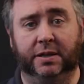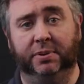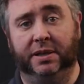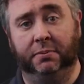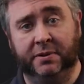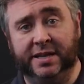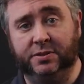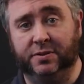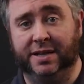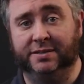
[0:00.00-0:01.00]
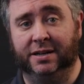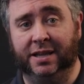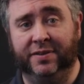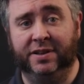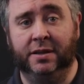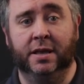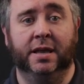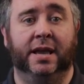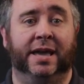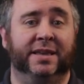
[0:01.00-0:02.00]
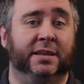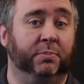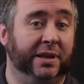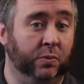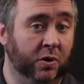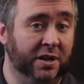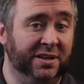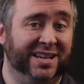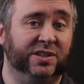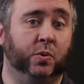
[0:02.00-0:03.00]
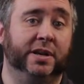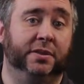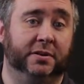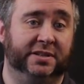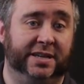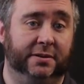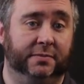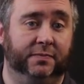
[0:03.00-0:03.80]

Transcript: the Play 3 in 2011, and then the Play 1 in 2013.